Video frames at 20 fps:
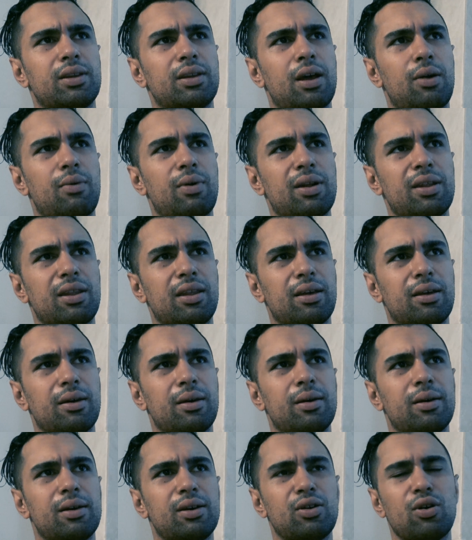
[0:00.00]
around
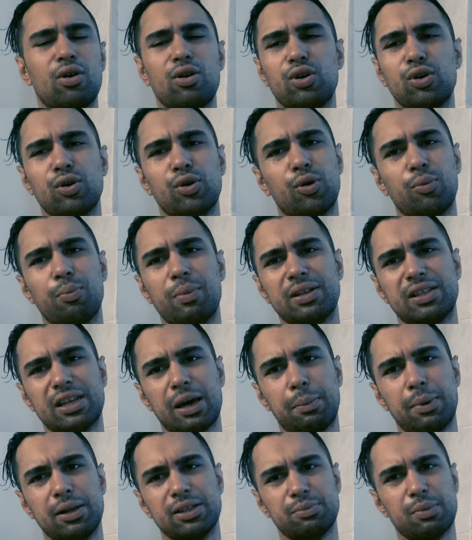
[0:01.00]
your
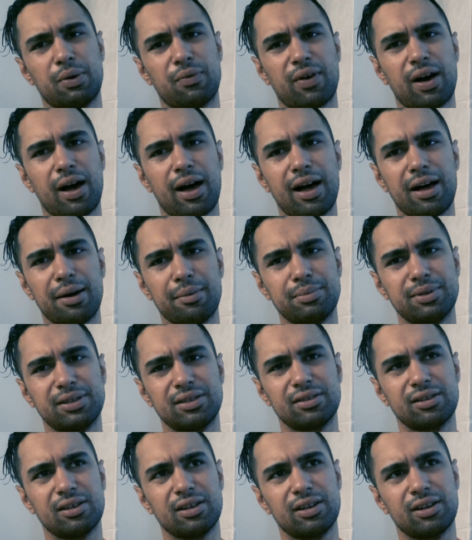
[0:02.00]
metabolism of
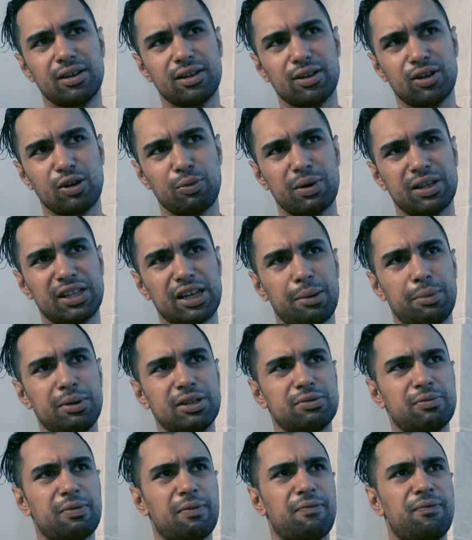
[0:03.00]
carbs, your
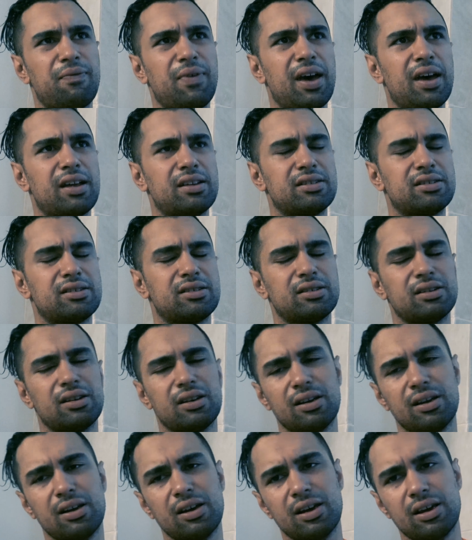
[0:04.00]
metabolism of fats,
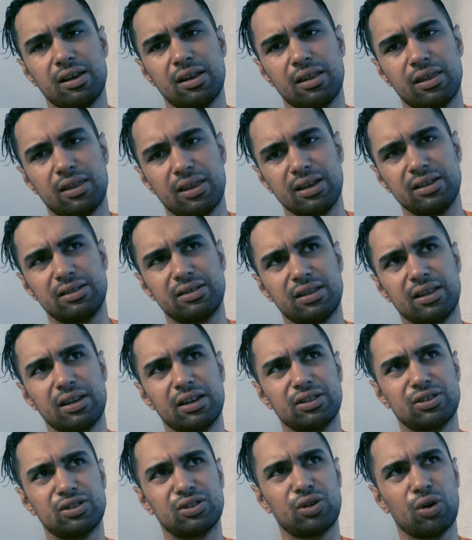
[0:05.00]
these
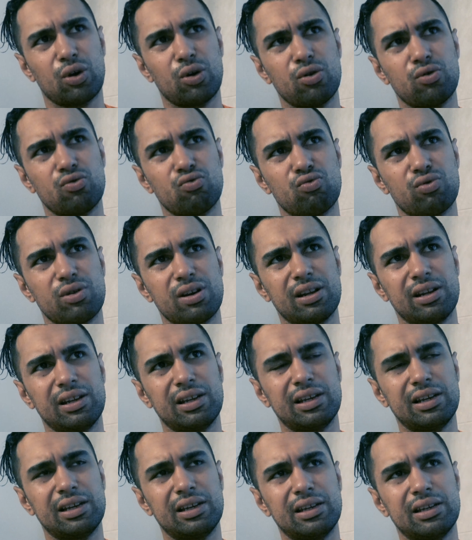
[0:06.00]
things don't
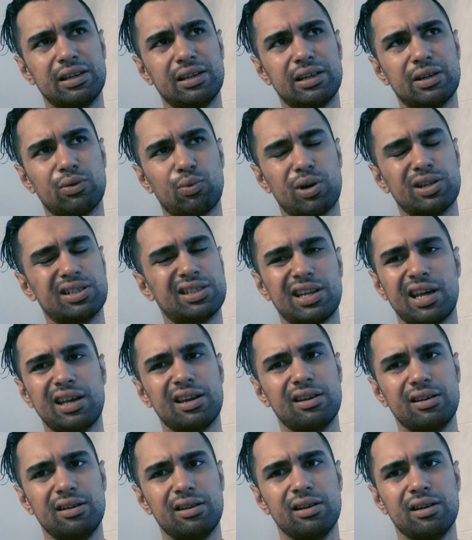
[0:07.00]
really
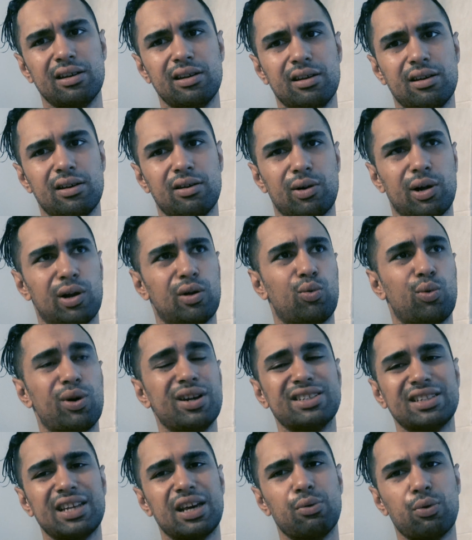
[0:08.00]
resonate
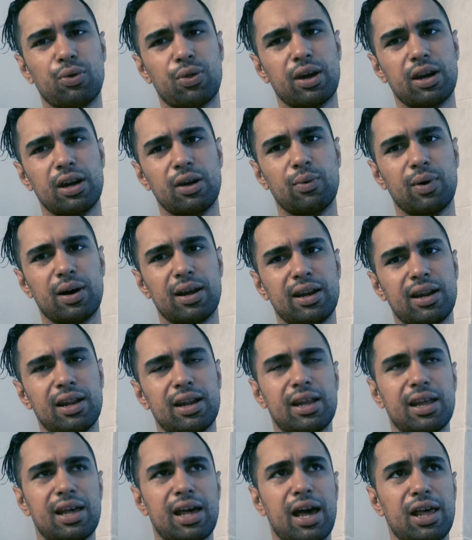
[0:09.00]
with anyone
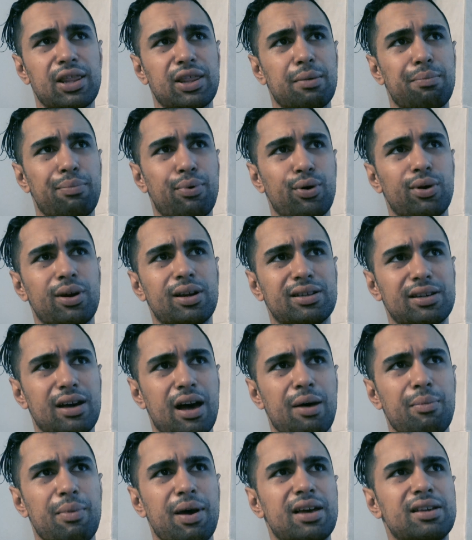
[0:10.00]
at that point in
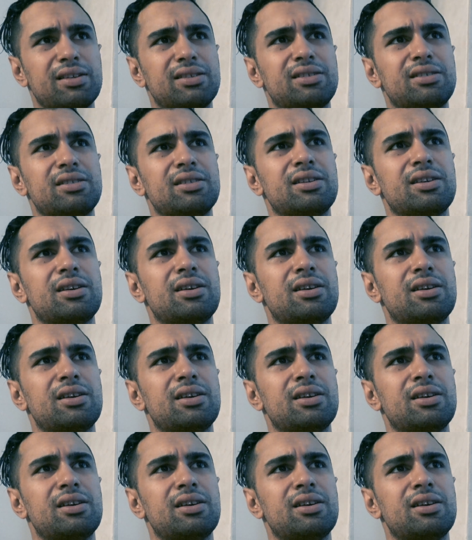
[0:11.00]
time as